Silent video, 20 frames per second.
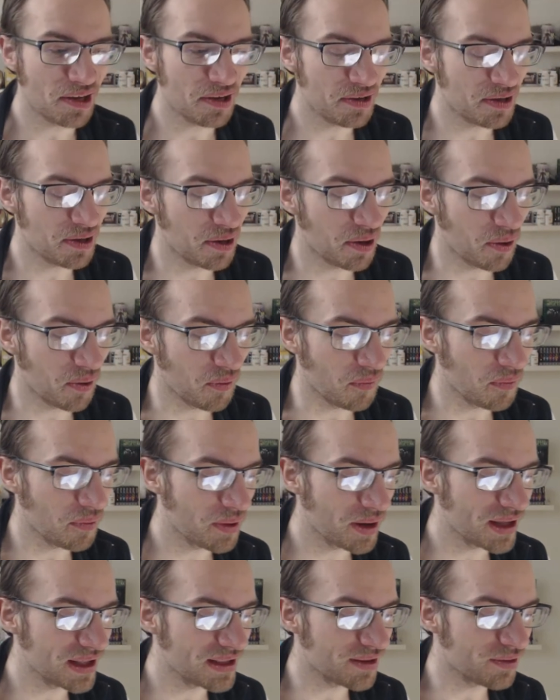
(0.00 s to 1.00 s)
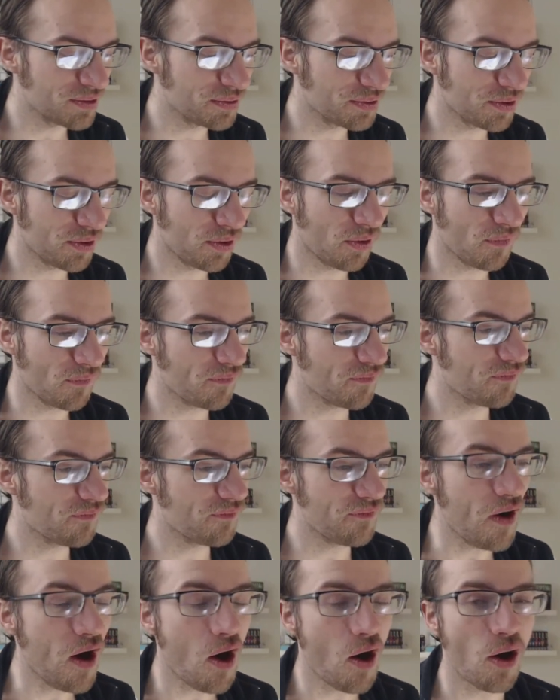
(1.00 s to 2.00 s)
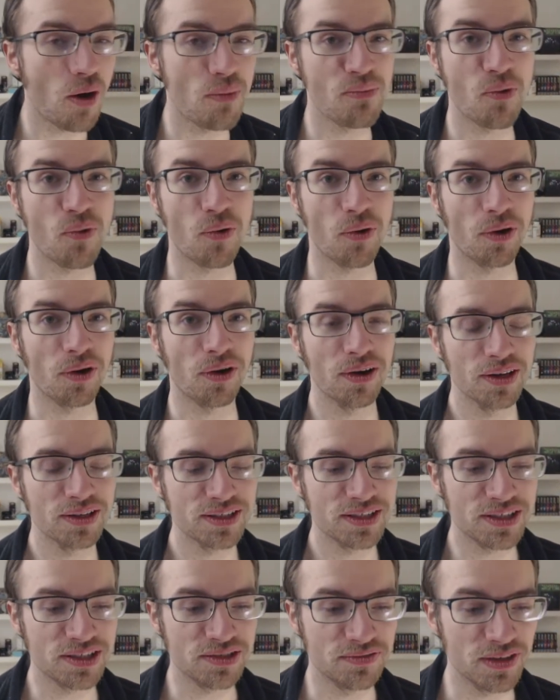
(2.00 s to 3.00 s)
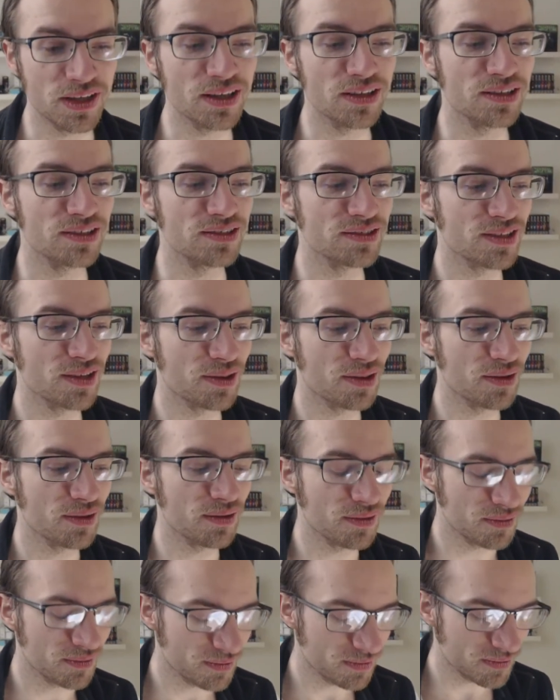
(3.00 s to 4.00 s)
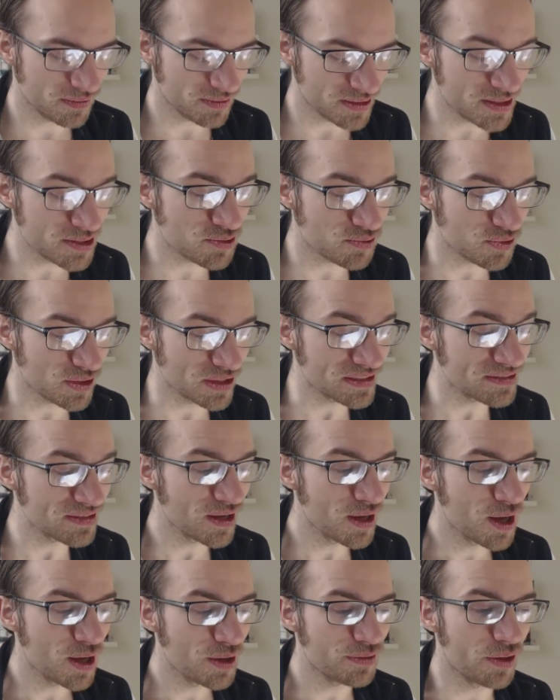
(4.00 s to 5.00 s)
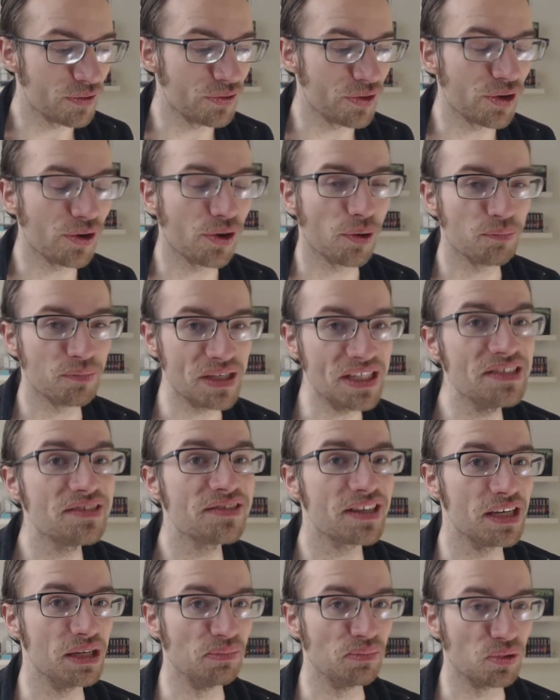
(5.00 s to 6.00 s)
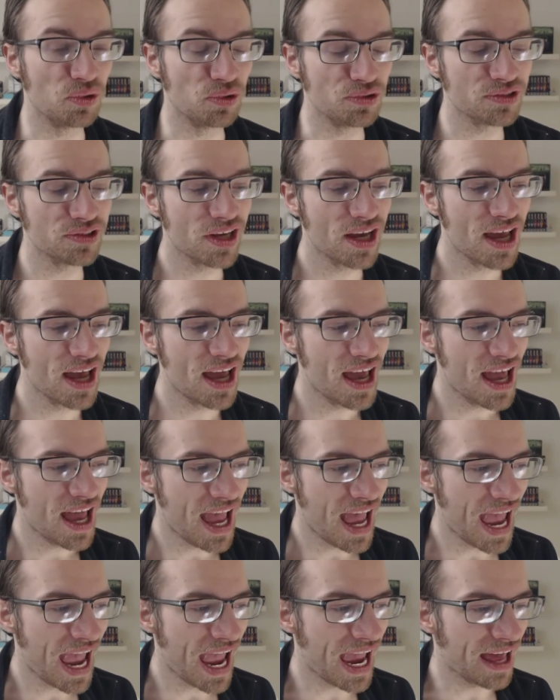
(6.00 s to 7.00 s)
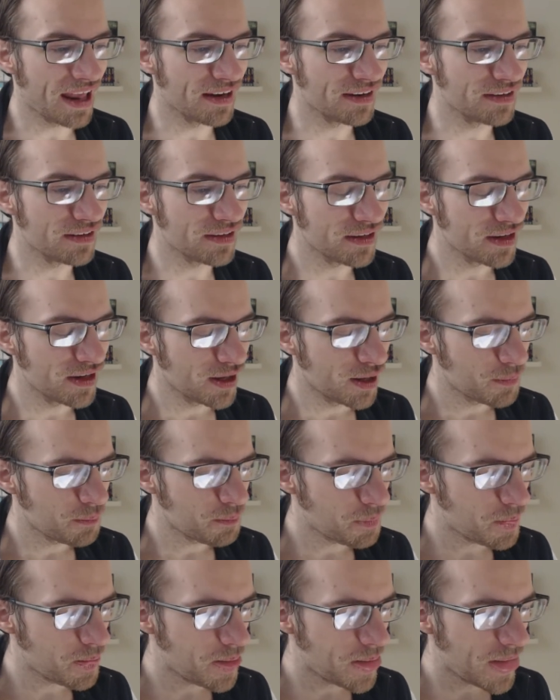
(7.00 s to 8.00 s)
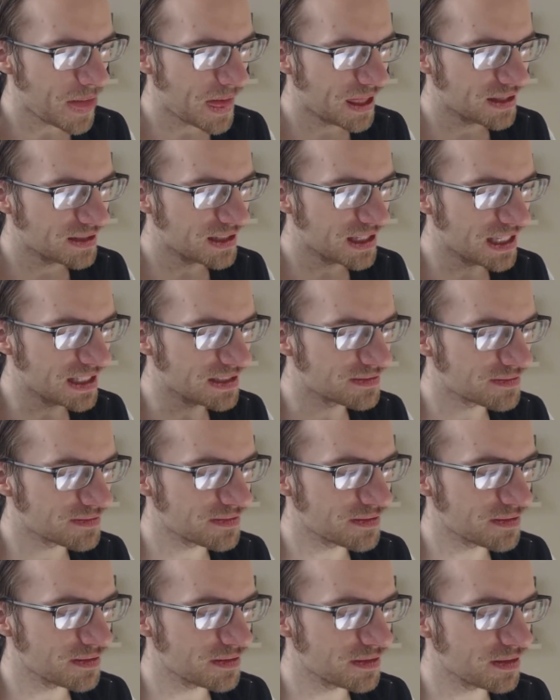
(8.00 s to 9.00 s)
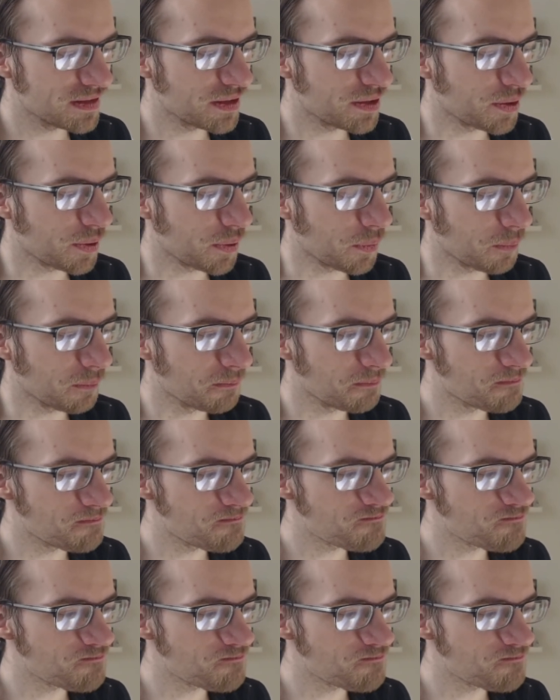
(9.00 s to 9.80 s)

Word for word: you know, there there are far more civilians in the district than there are peacekeepers. And it's, you know,